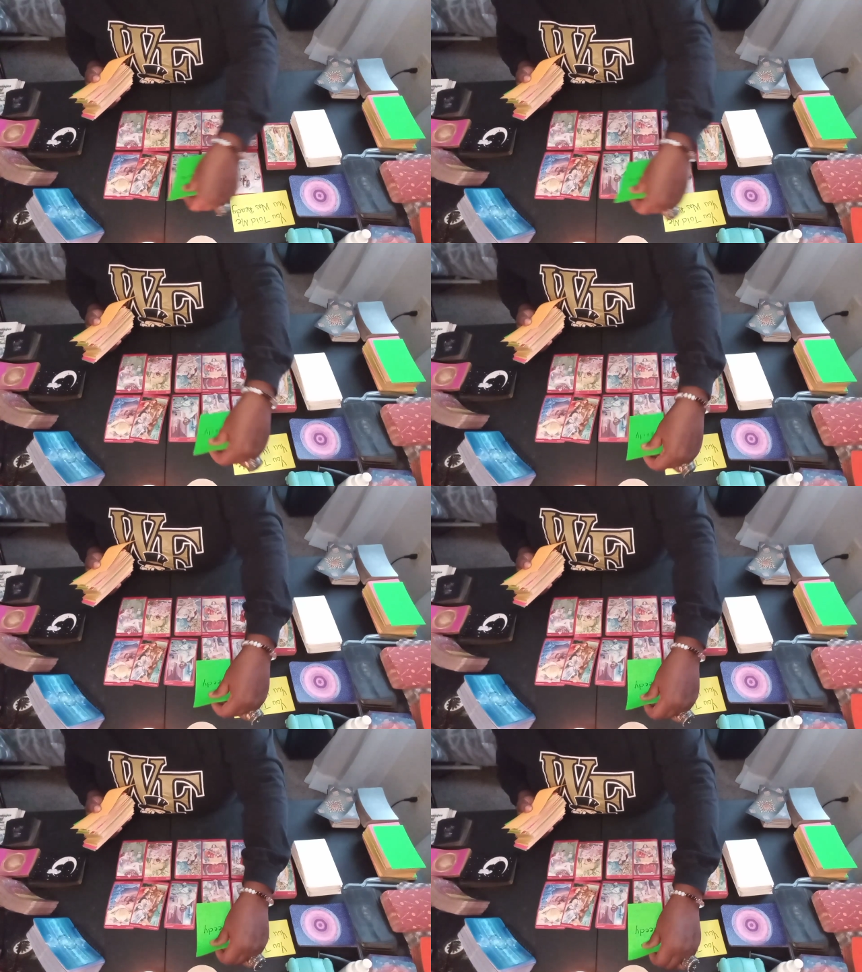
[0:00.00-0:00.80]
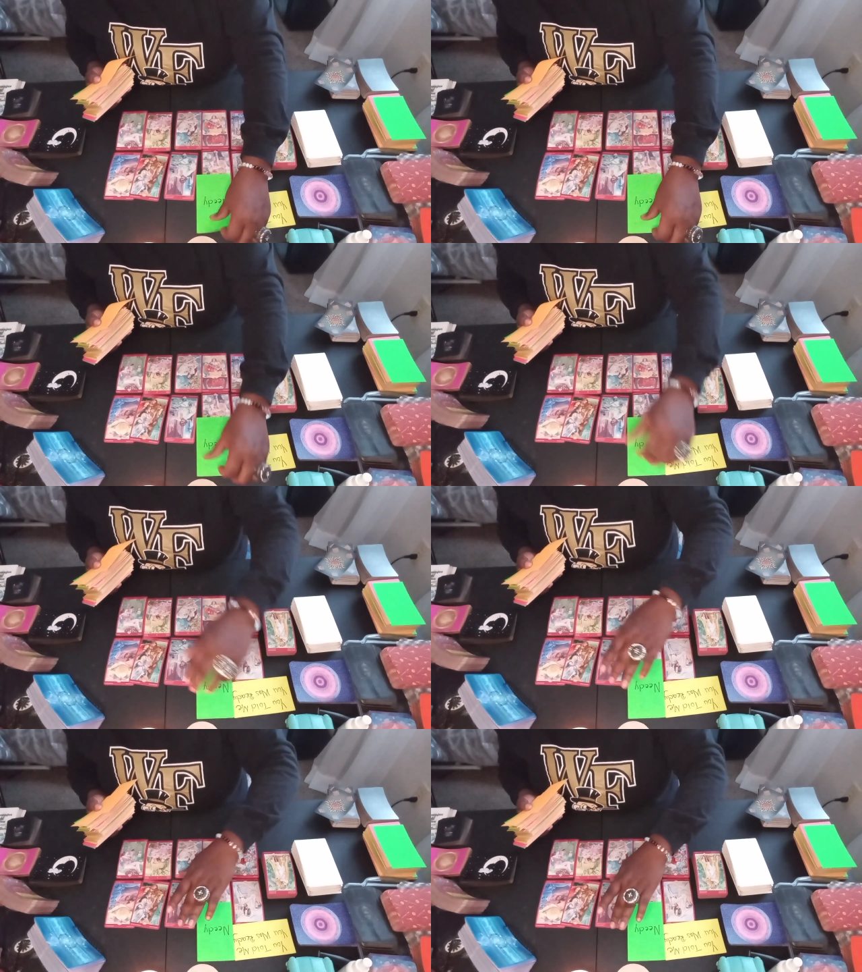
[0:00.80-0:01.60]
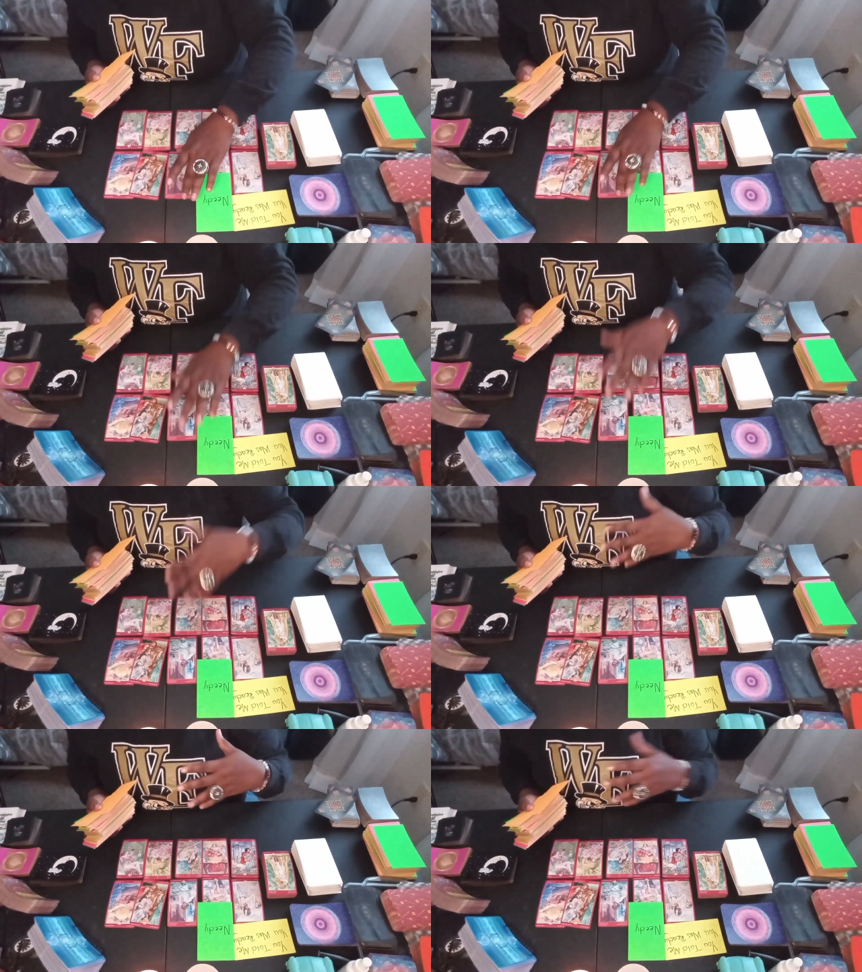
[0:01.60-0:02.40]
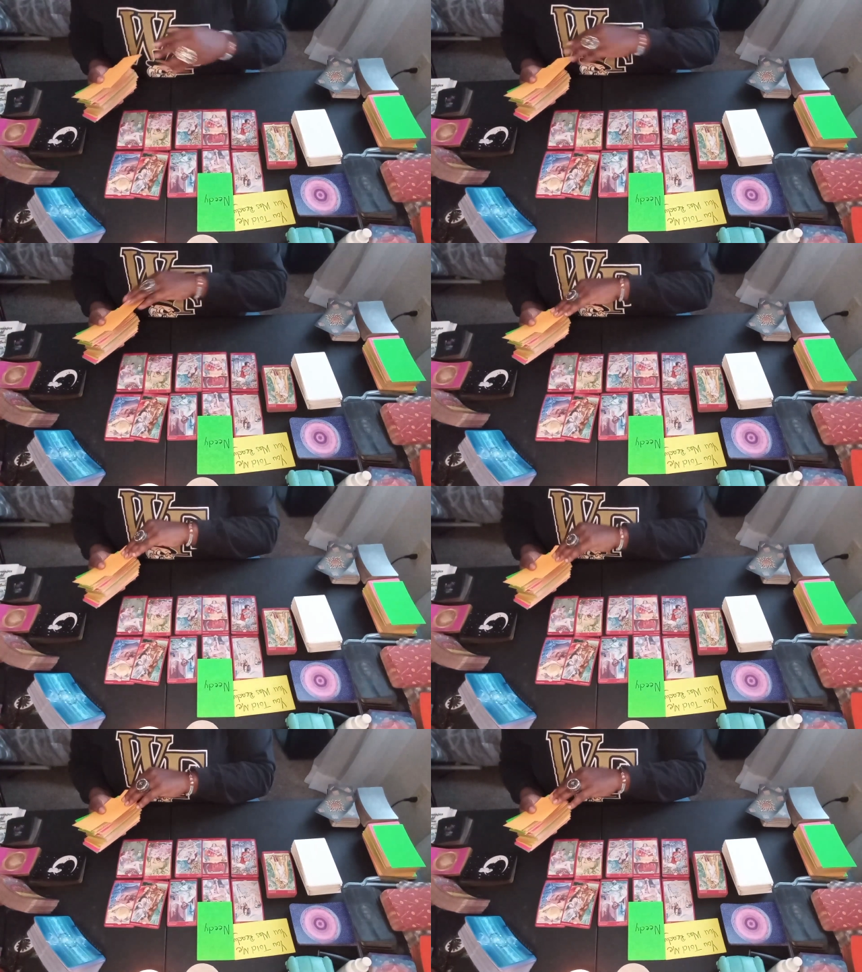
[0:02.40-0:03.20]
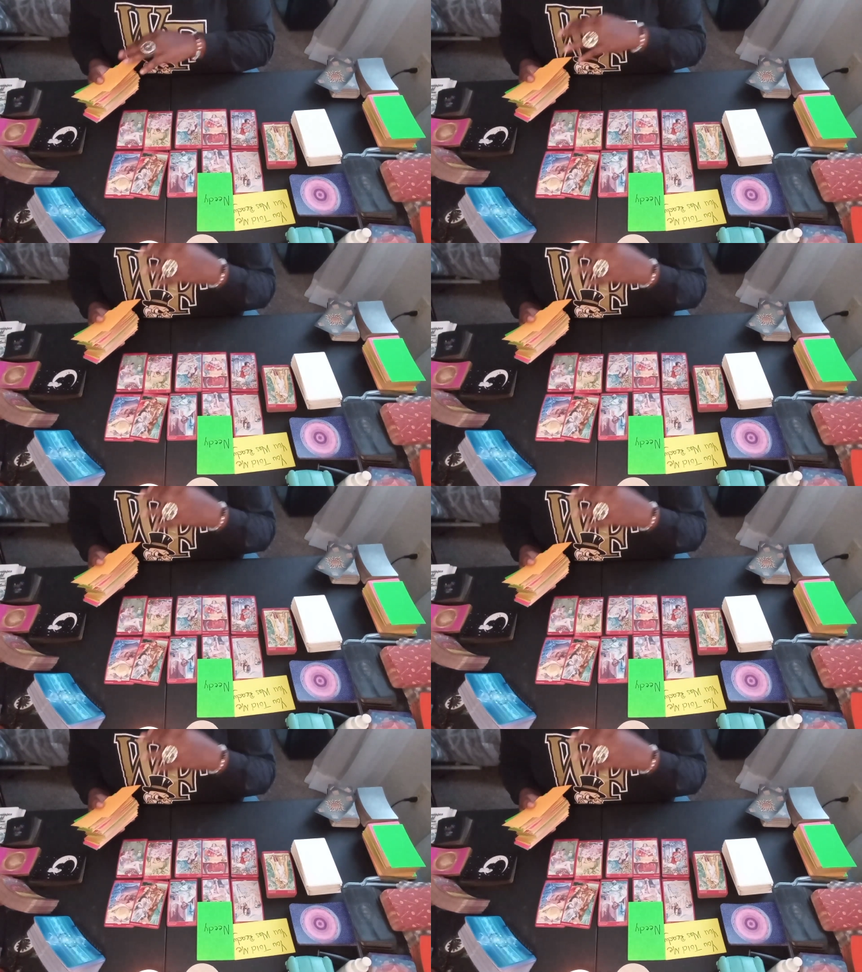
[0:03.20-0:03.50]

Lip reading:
No face is visible, so there are no lips to read.